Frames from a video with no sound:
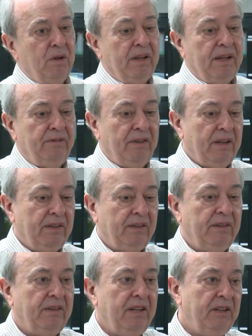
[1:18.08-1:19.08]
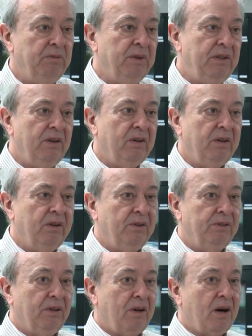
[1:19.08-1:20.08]
Our belief is these
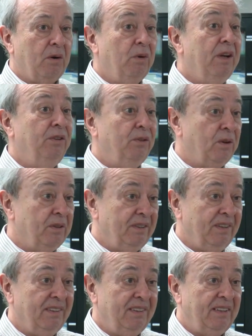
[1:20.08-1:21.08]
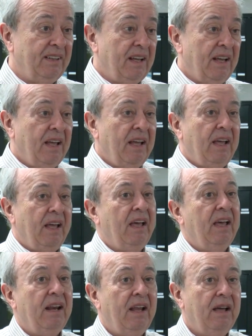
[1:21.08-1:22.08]
materials are resources,
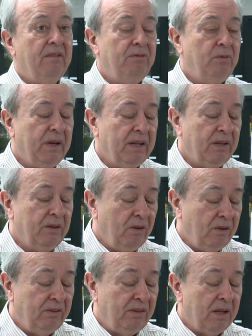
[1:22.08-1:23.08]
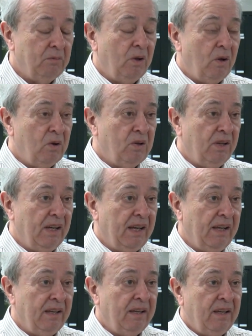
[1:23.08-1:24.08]
and if we can use them
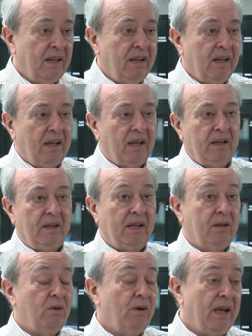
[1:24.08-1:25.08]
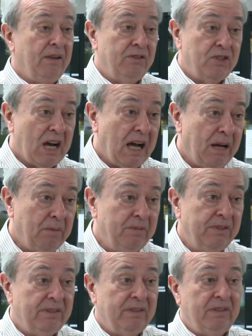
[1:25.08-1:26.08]
locally, it creates
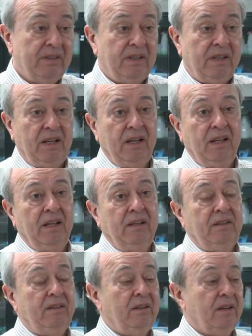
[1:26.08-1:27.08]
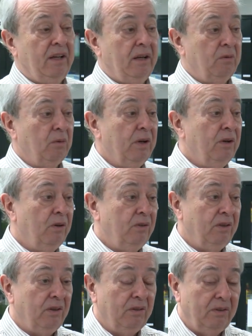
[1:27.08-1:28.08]
jobs, it uh,
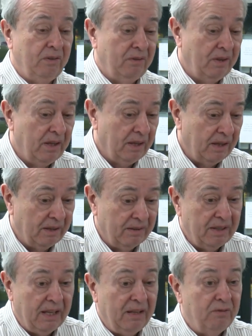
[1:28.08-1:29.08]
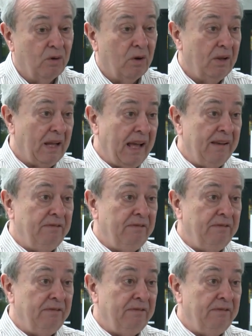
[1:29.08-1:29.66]
reduces the need for a